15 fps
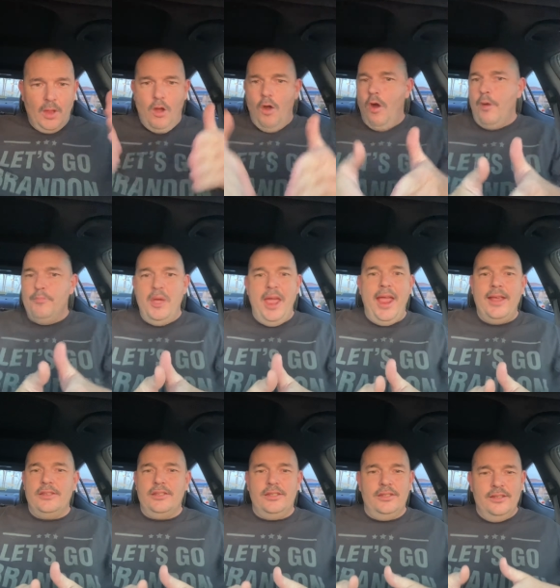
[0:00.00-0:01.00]
our
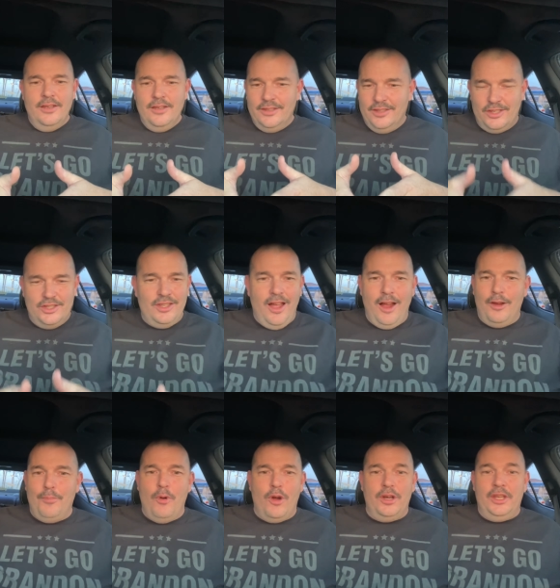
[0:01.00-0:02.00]
banks, the
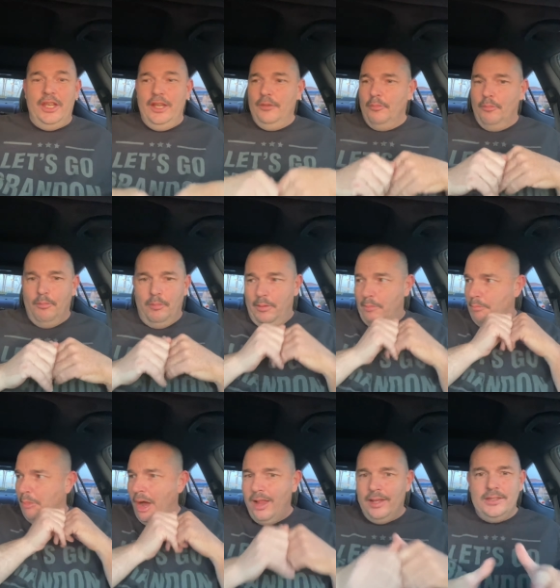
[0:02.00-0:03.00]
stock market,
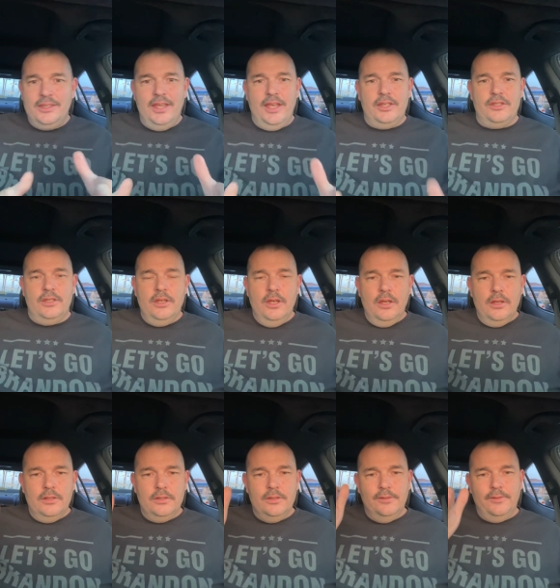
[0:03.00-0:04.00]
politics,
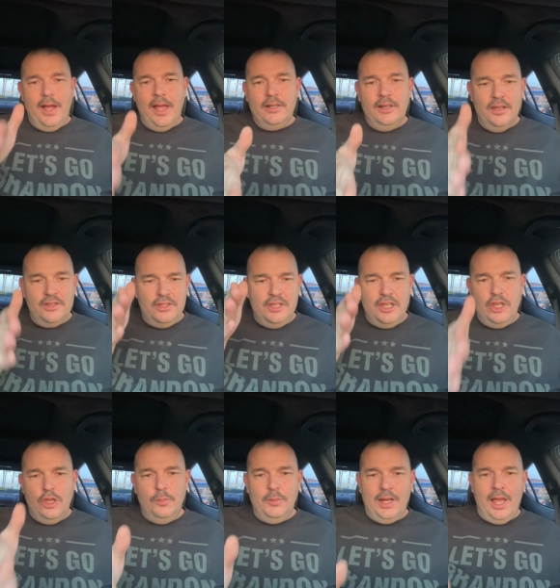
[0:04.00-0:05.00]
divide us,
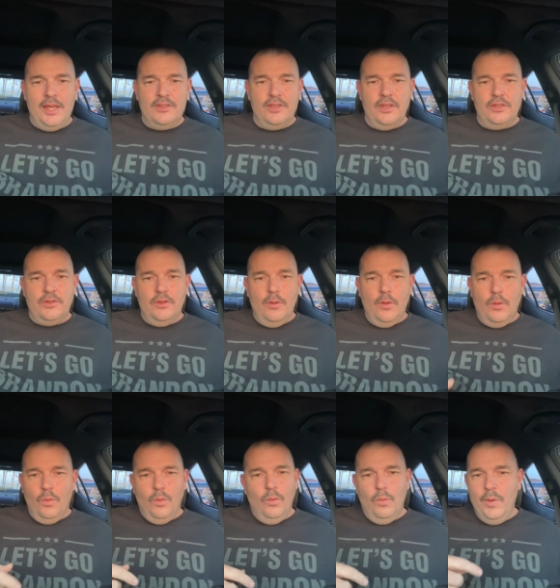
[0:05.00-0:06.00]
dehumanize us.
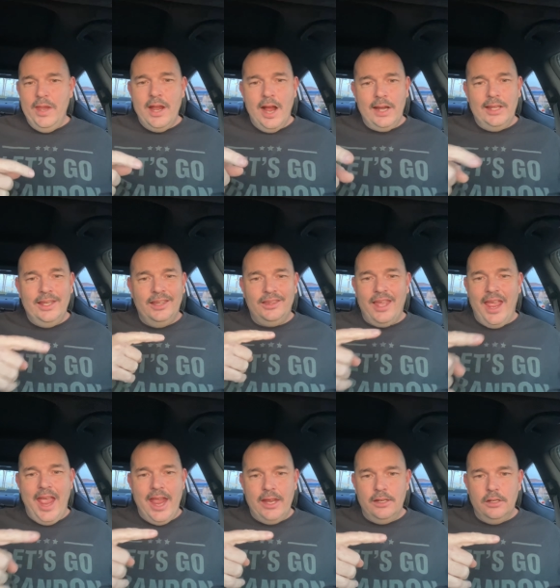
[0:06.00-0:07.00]
We got to get the
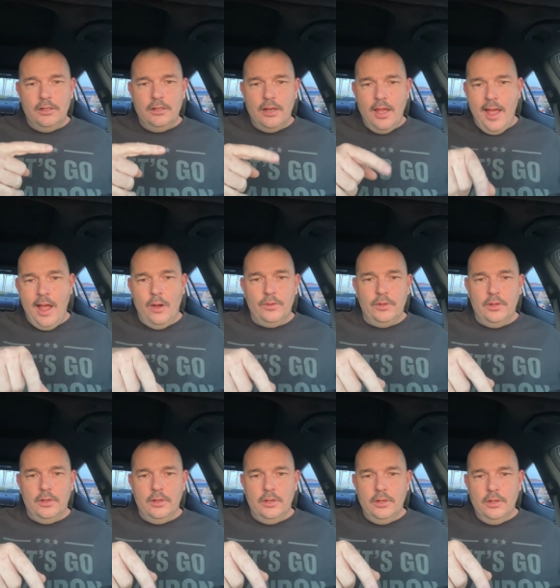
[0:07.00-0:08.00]
hate out
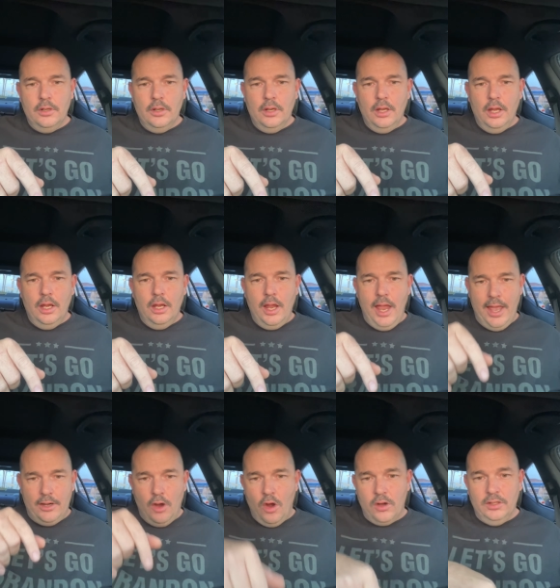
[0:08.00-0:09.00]

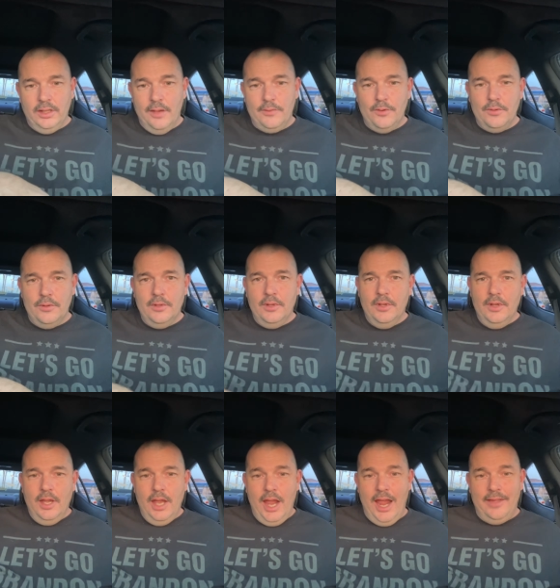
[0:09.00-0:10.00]
at our level
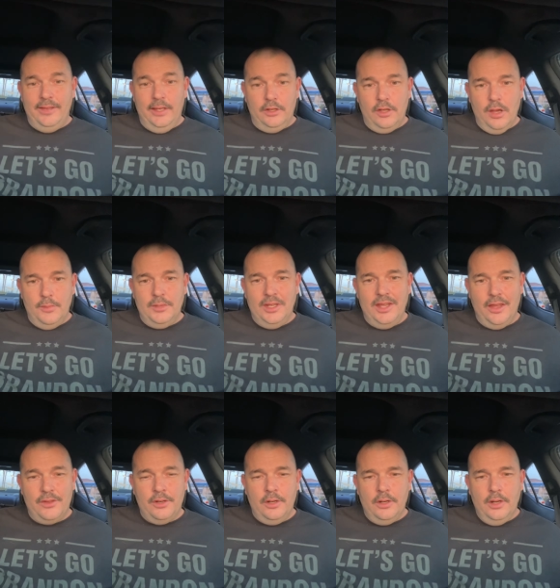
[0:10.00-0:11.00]
and then come
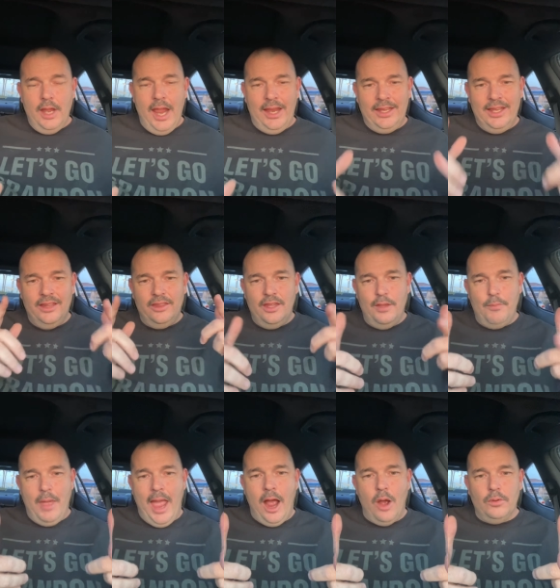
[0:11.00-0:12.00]
together and get them
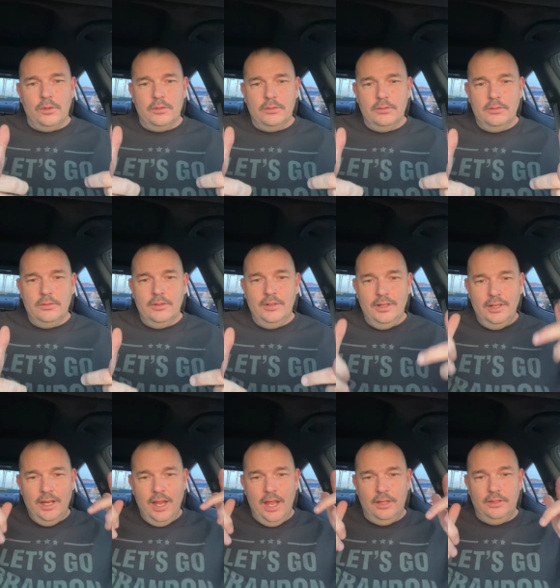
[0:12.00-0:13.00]
out
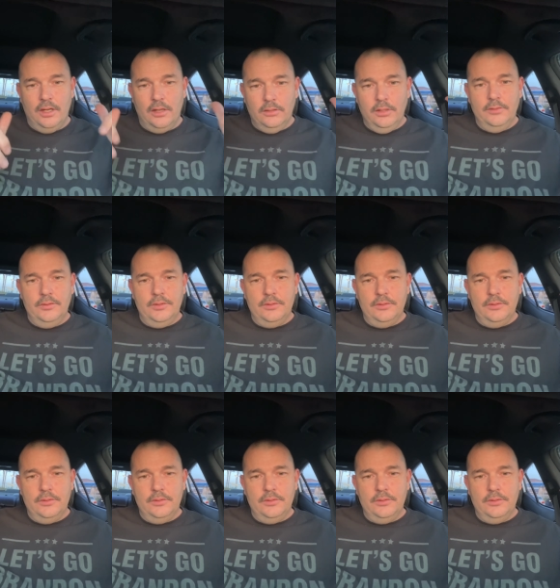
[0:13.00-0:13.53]
at their level.